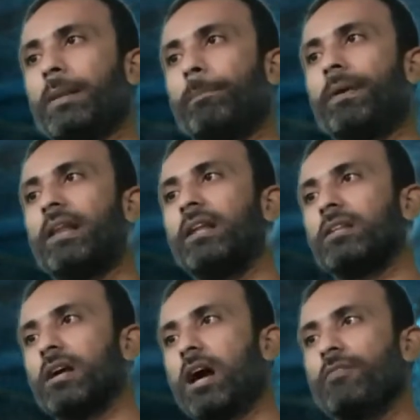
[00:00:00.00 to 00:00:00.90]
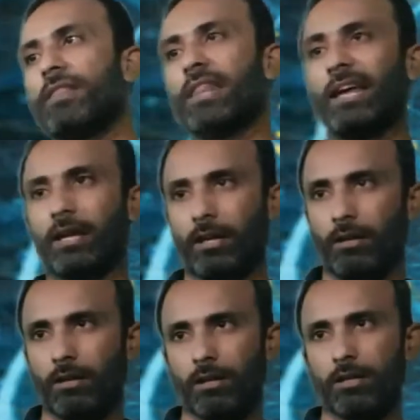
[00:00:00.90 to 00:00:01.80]
in a billionth of a second,
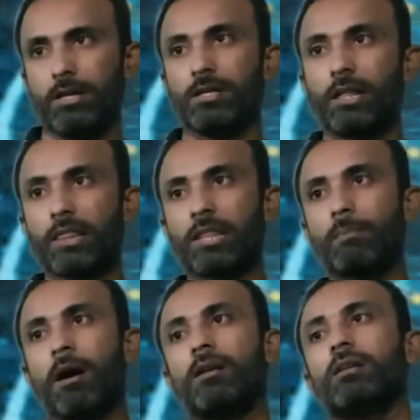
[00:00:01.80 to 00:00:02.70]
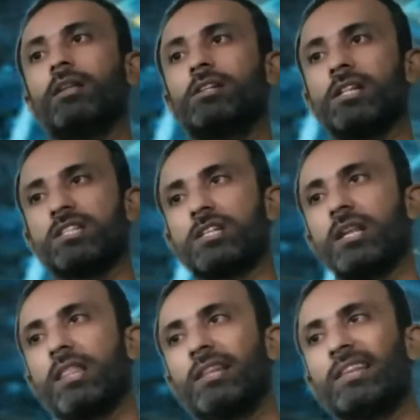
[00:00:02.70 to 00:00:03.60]
the smaller the
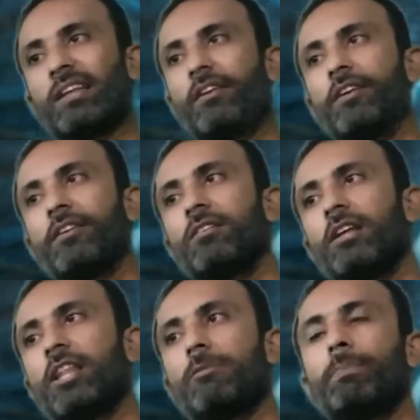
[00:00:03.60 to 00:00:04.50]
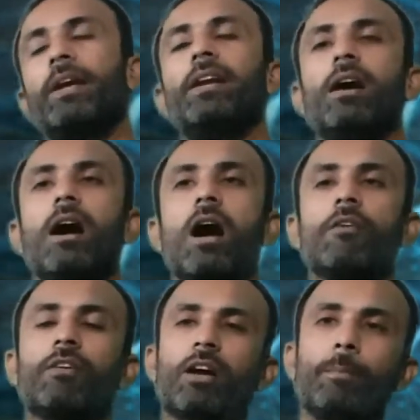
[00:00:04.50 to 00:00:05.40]
distance, the greater the speed
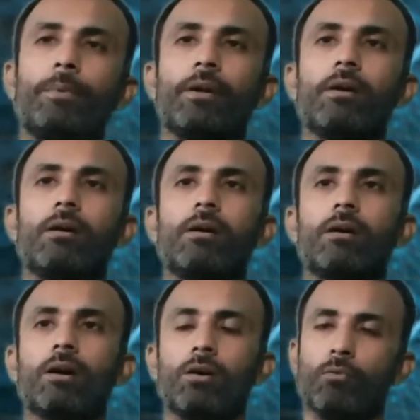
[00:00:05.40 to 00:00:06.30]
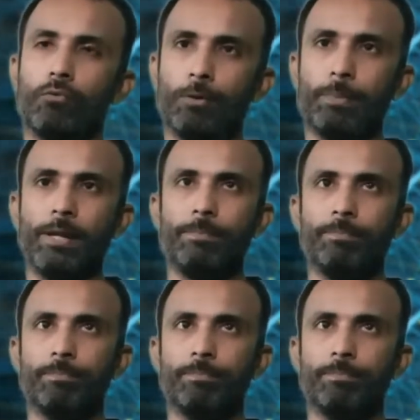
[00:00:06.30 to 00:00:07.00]
of a computer would be.